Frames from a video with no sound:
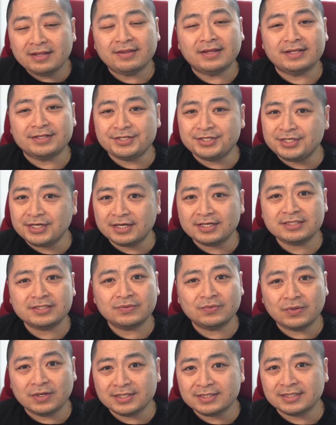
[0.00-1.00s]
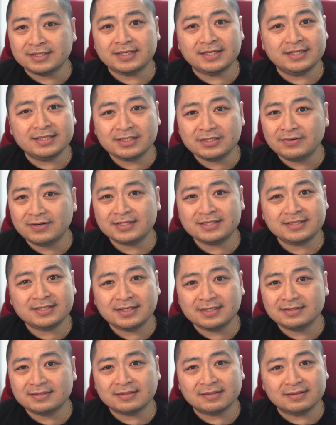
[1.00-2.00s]
that just wasn't
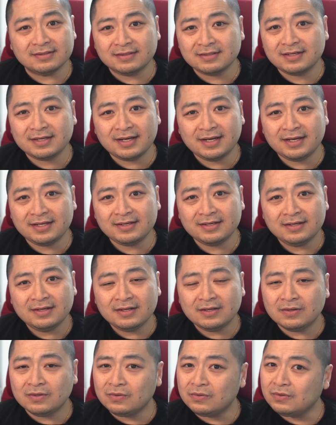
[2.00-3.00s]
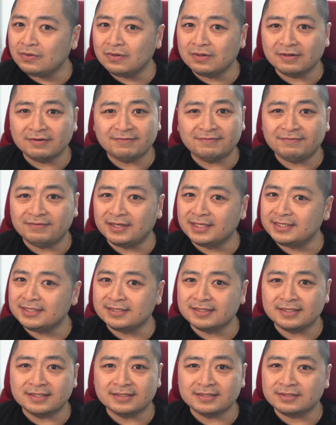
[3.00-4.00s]
interesting to look at or fun
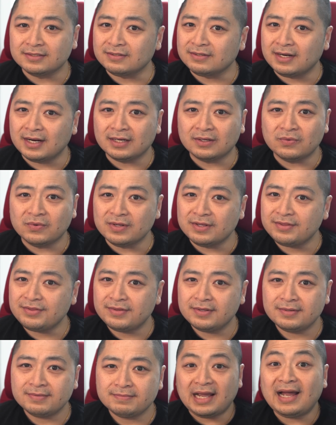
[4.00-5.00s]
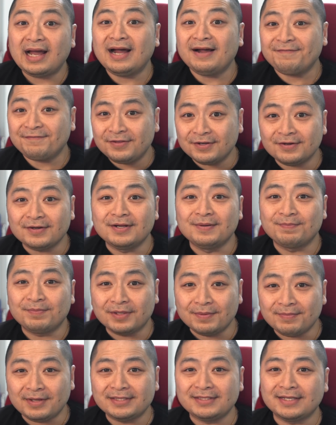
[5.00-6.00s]
to interact with. After
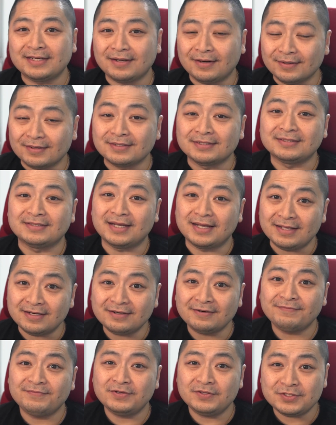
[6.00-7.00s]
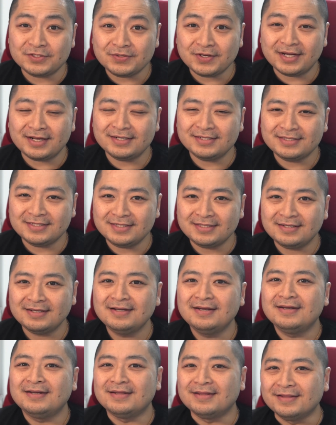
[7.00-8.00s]
implementing our container view strategy,
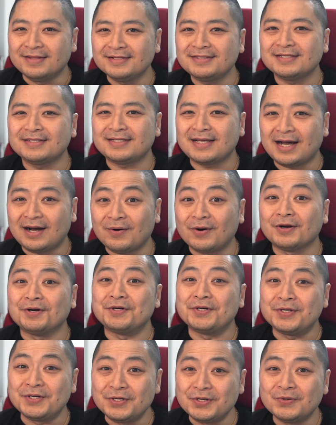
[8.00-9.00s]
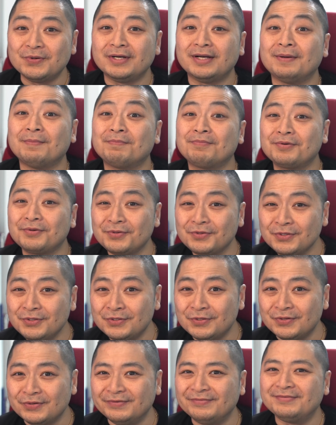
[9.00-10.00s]
this is how our new and
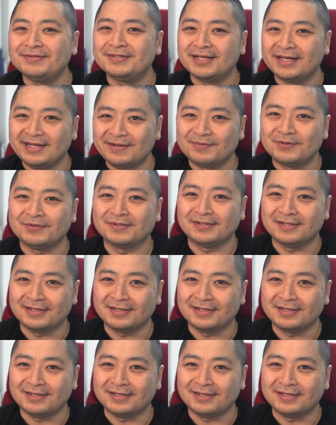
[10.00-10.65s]
improved table